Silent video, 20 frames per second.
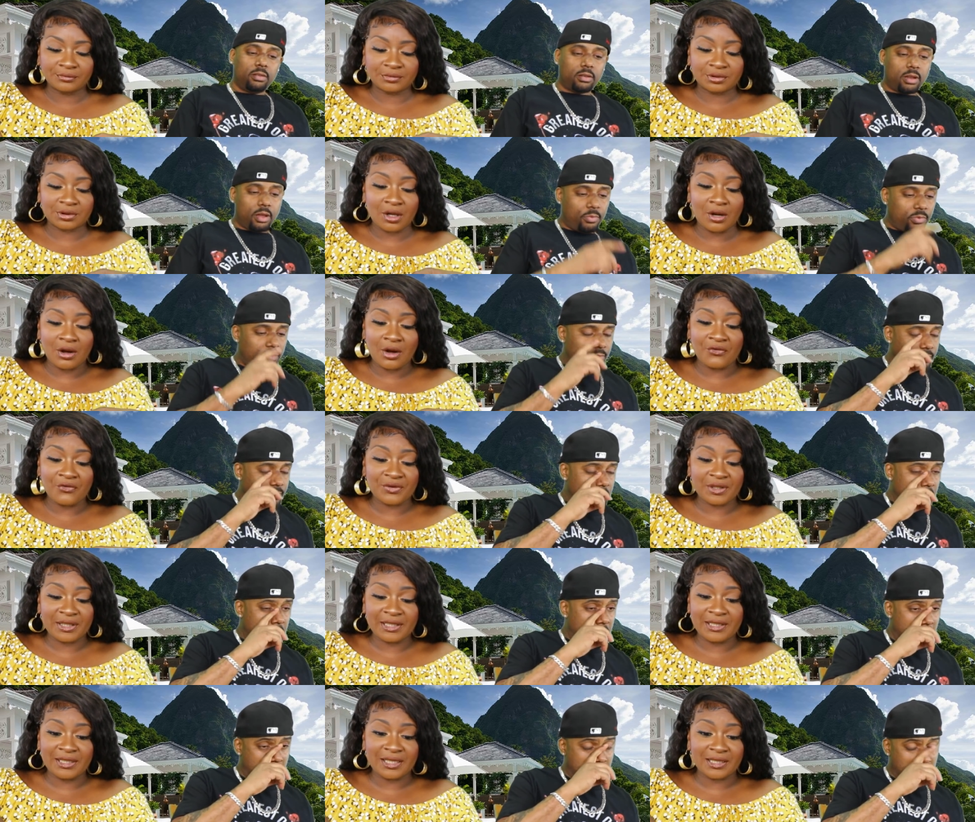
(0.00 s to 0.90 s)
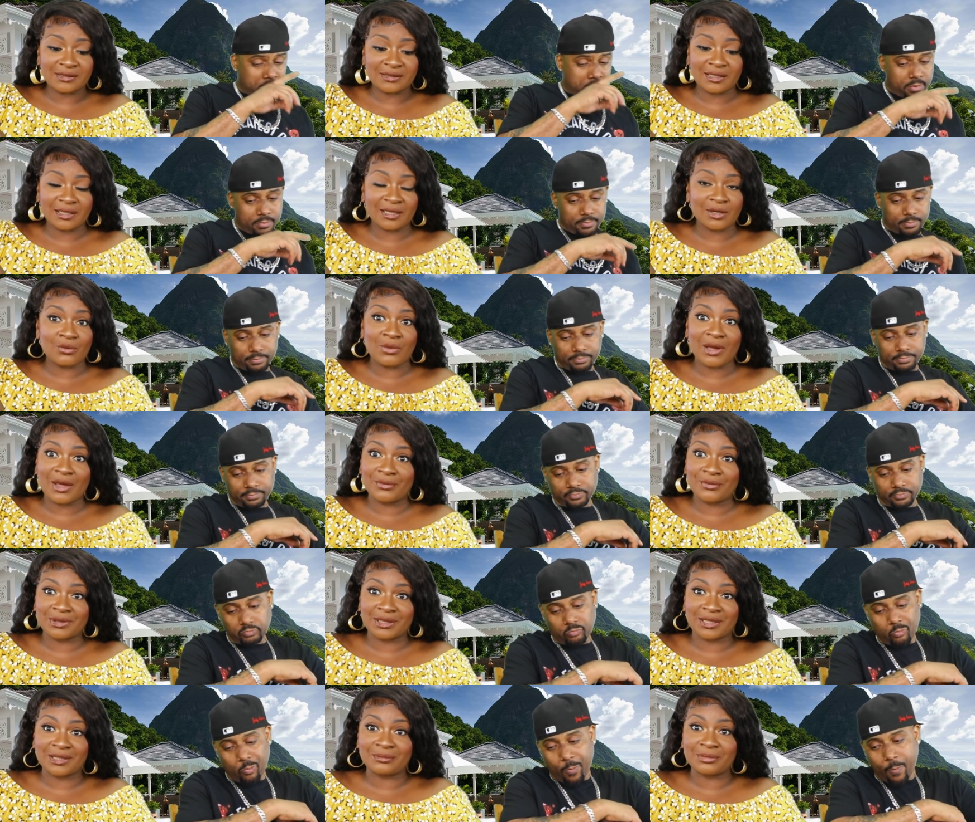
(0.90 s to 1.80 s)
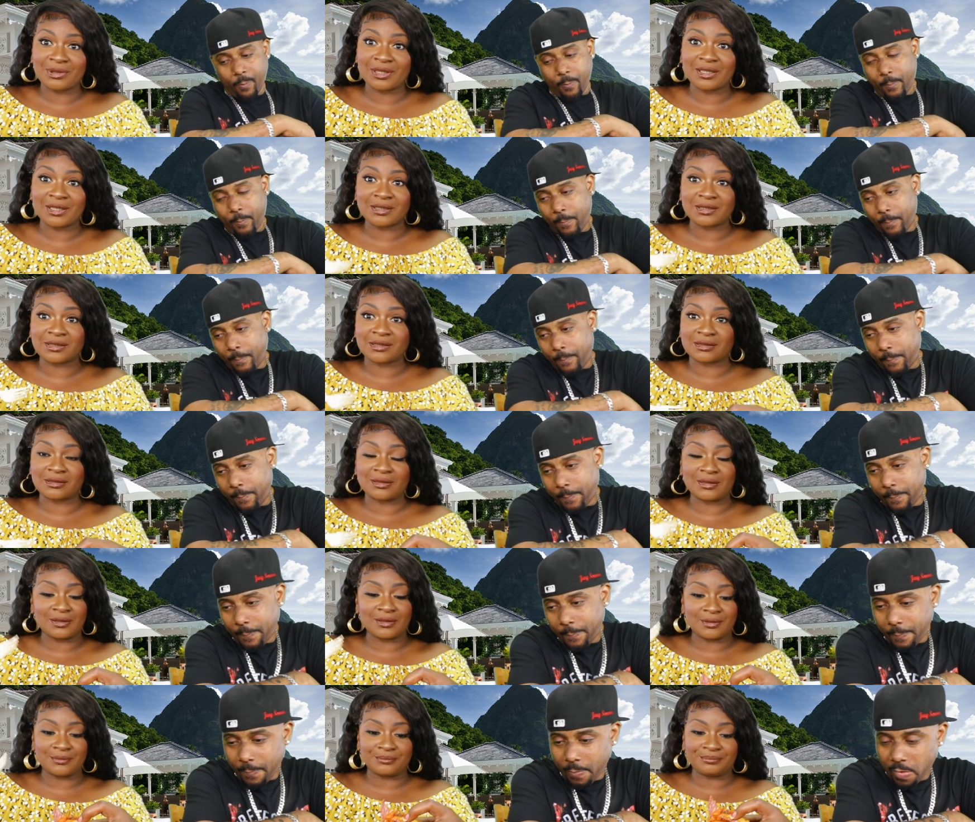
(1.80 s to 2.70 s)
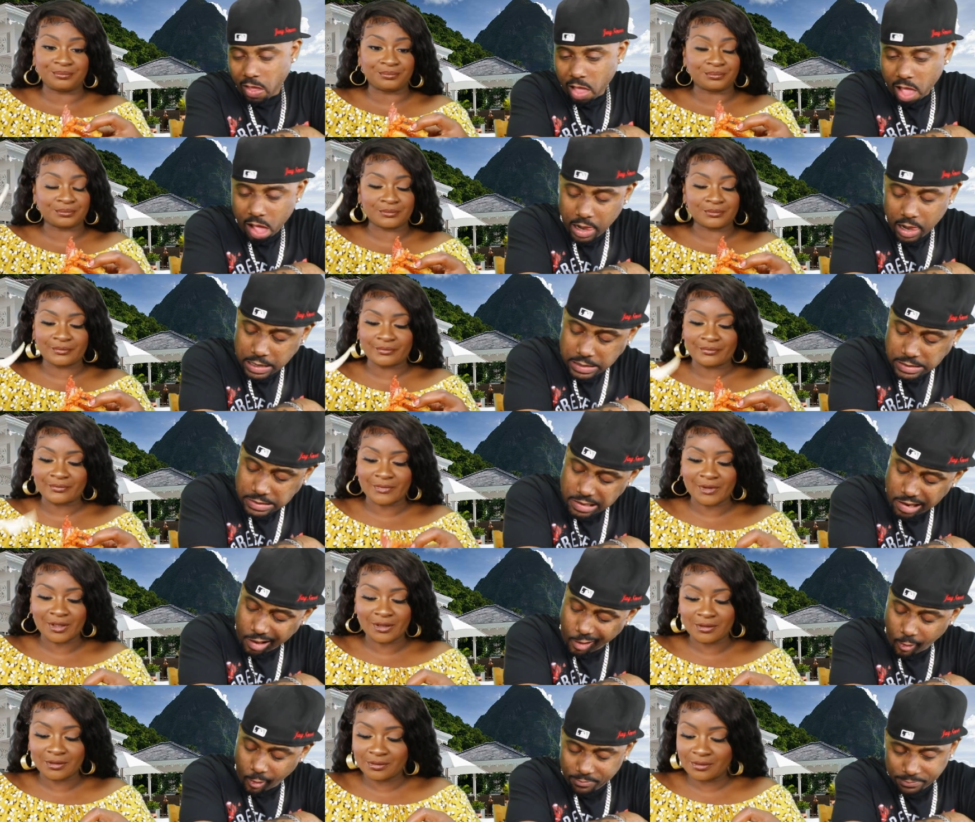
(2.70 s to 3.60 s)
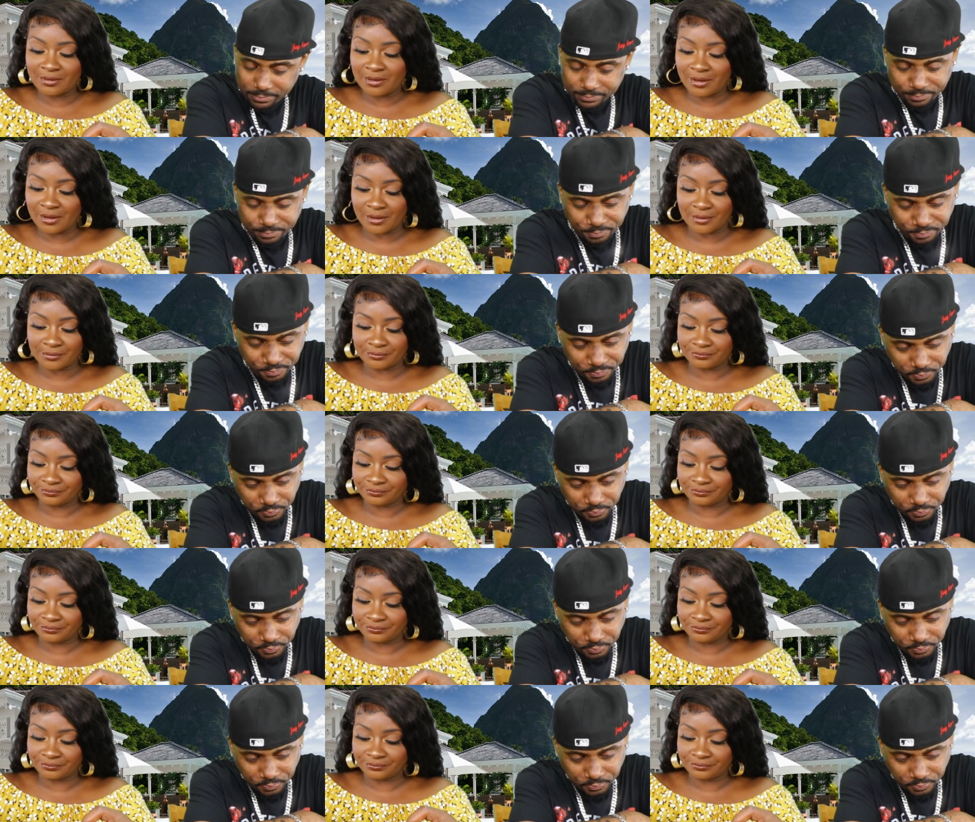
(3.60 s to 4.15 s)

Speaker 1: So hopefully he doesn't get away with it, because it, you know,